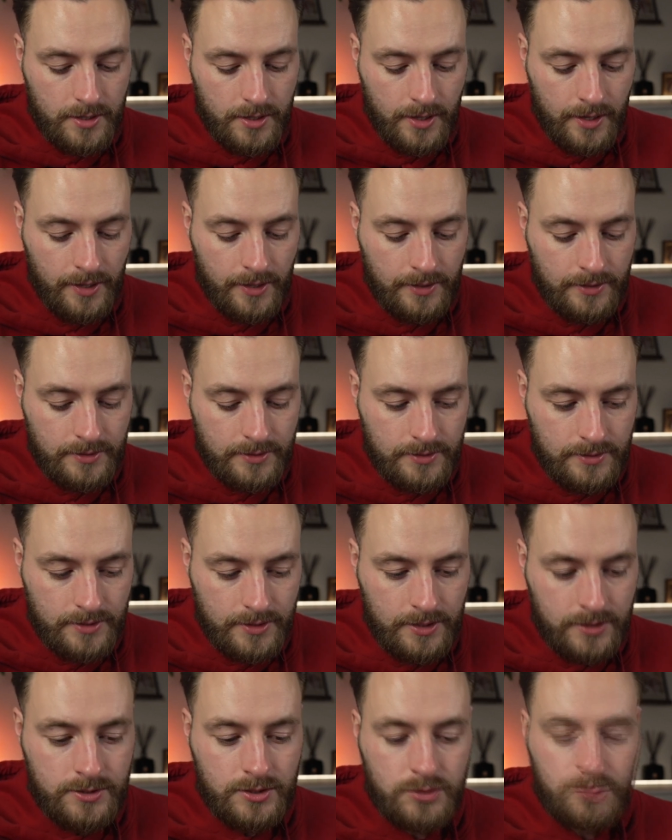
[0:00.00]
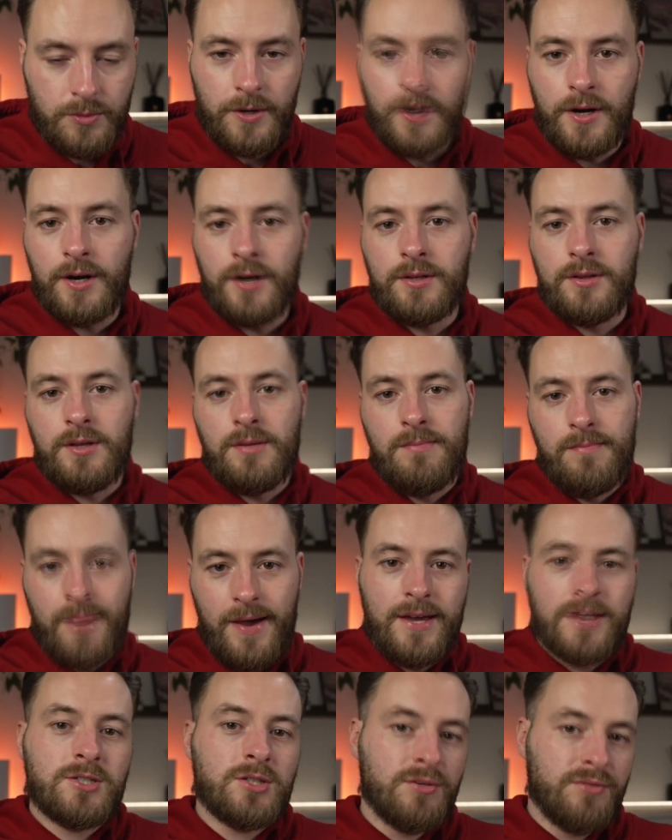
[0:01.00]
And this is where the
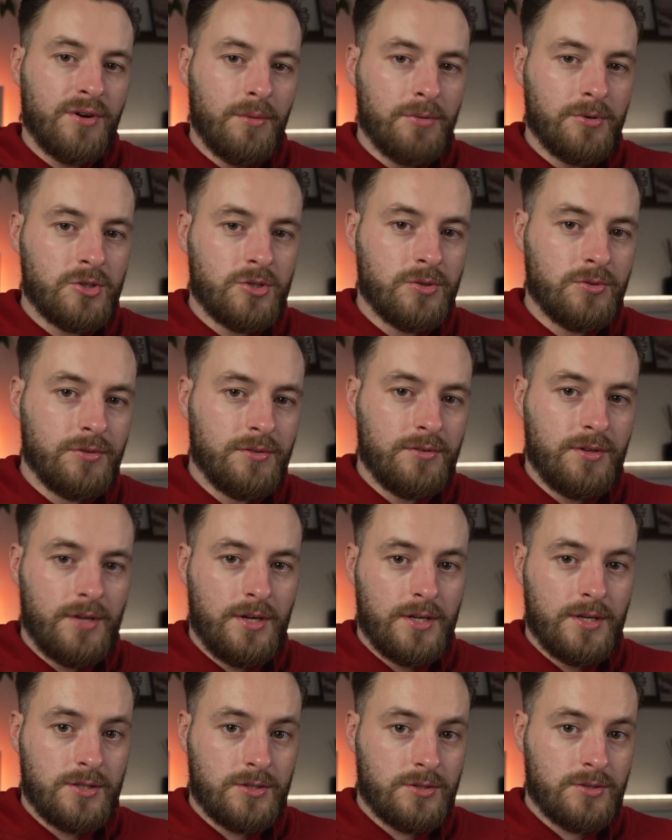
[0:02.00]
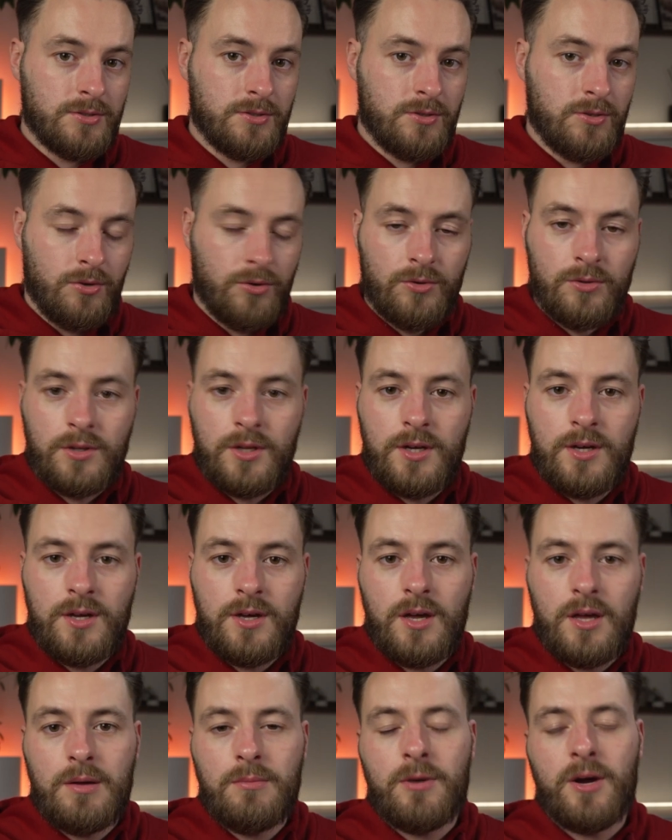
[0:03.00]
massive opportunity is currently,
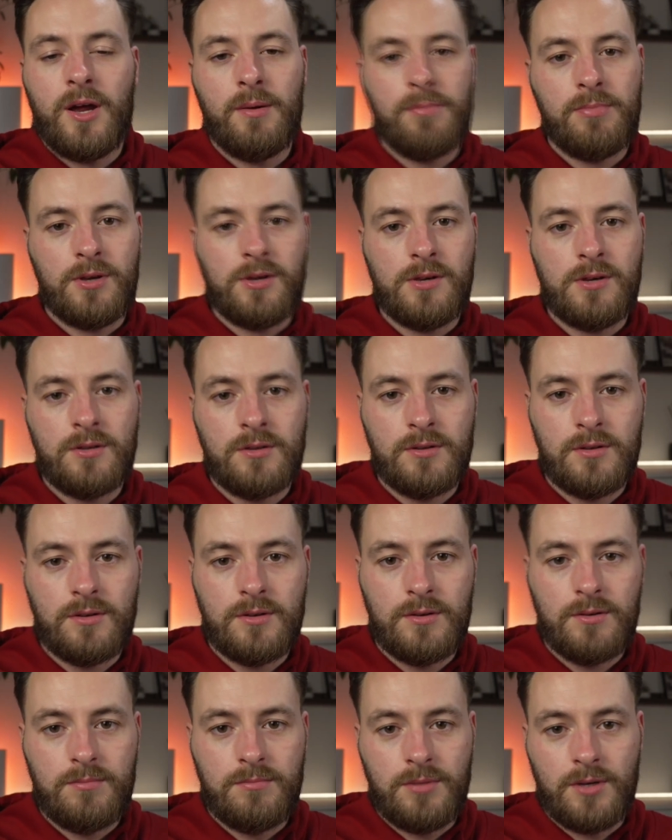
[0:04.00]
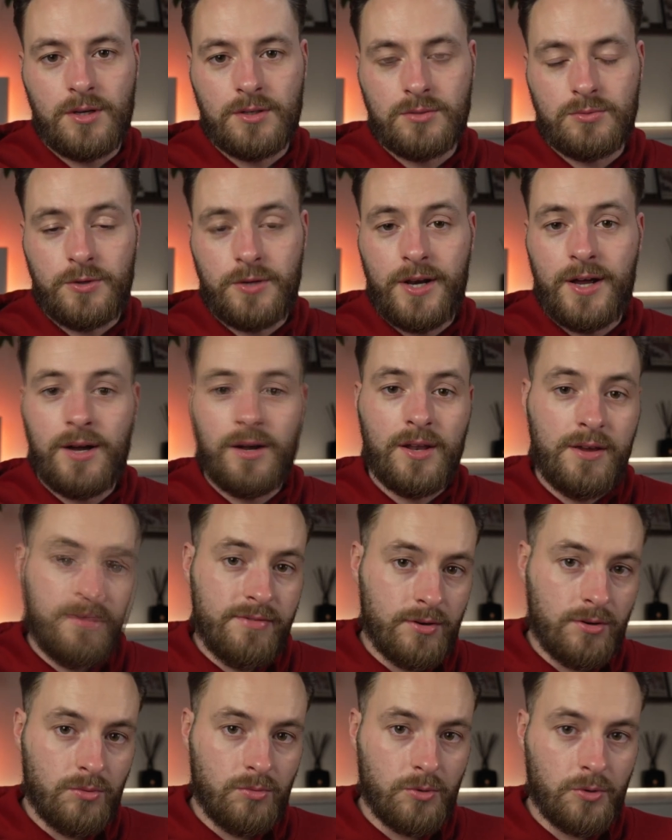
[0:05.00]
in my opinion, because we now live
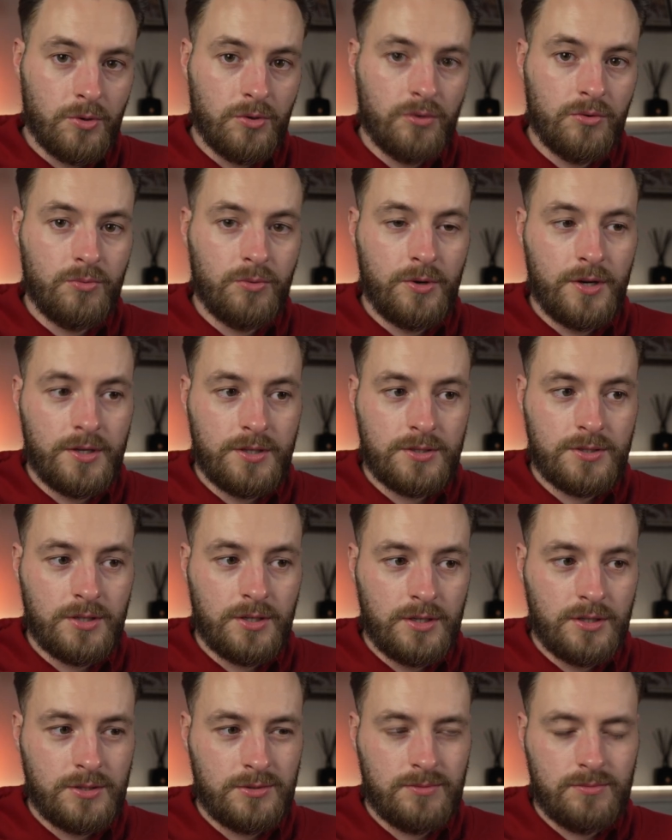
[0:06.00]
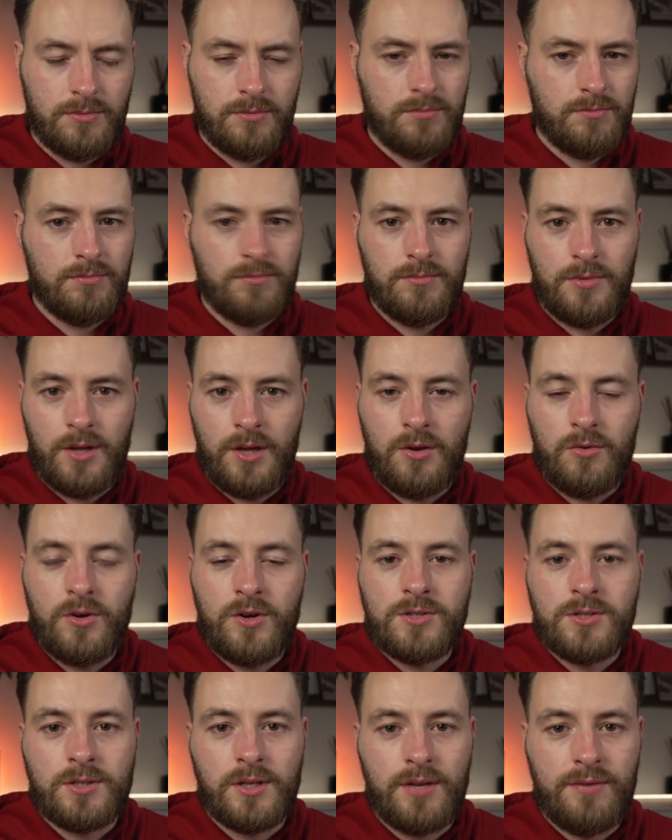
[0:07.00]
in a world which is
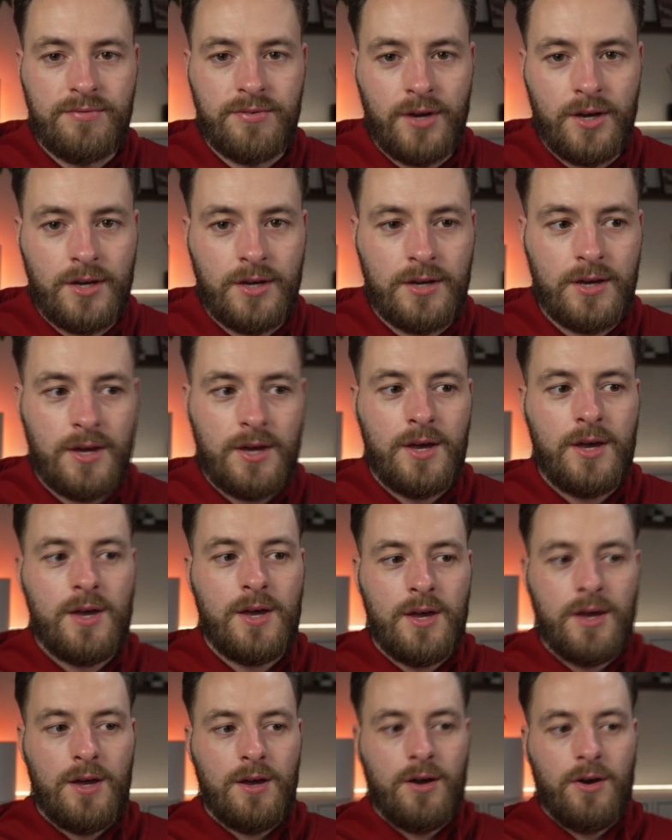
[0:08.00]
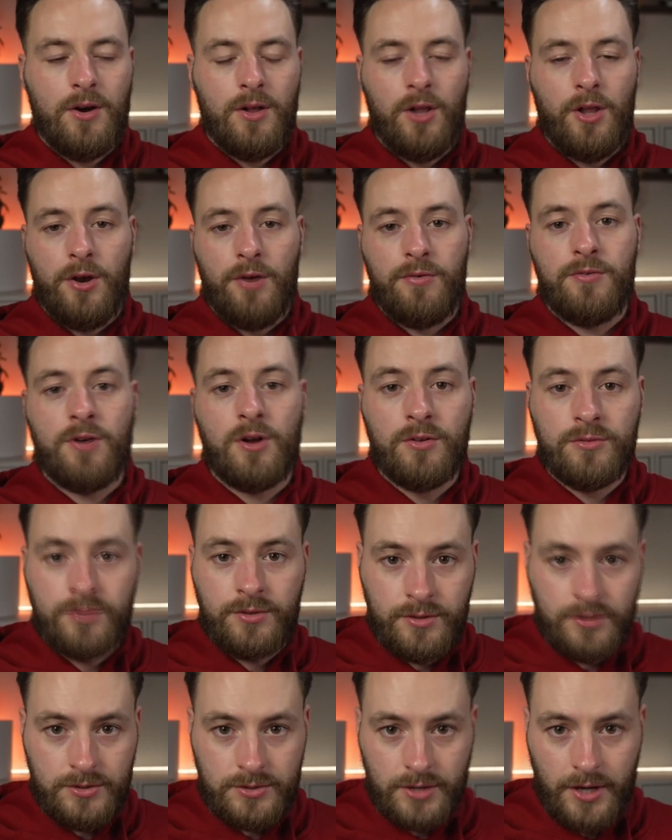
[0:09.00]
increasingly fake. A lot of
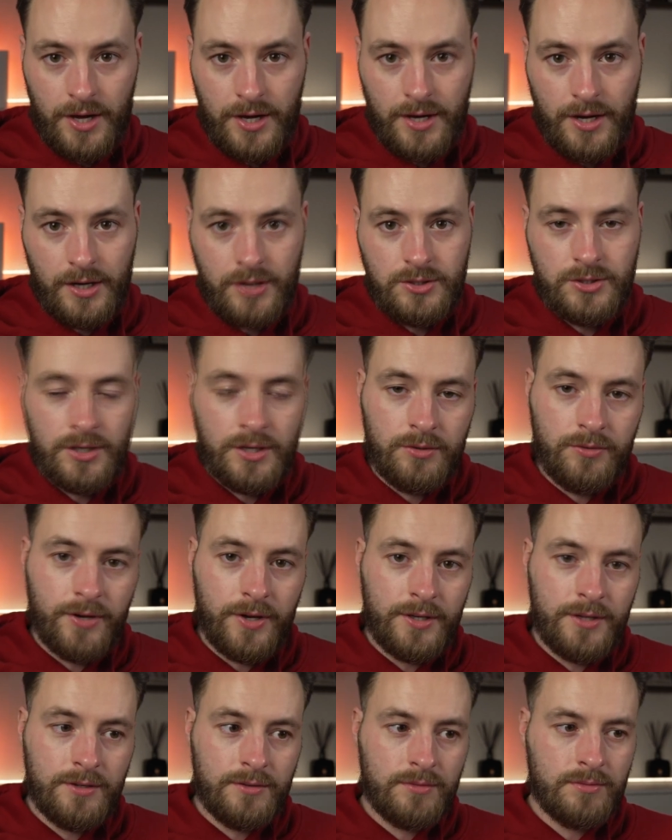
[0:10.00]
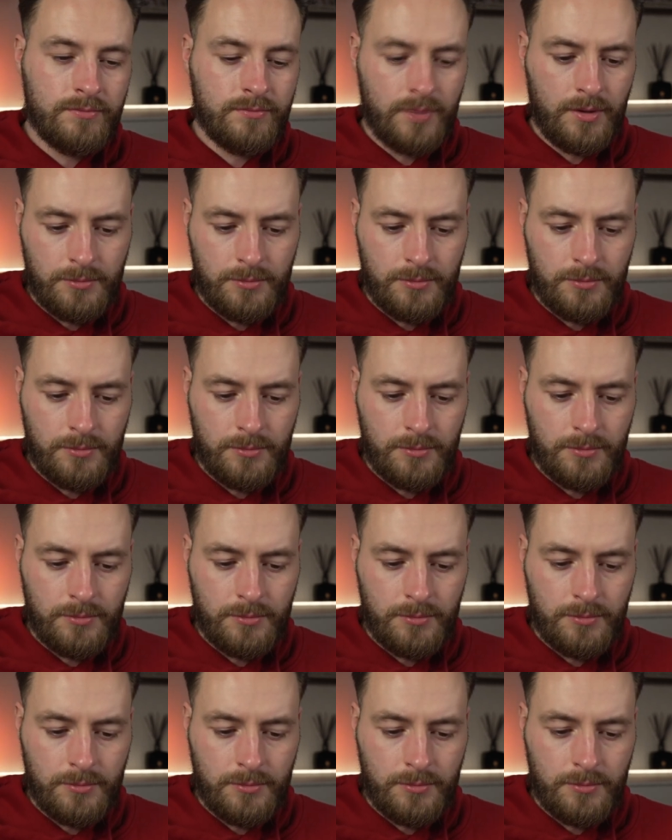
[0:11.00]
content is AI generated.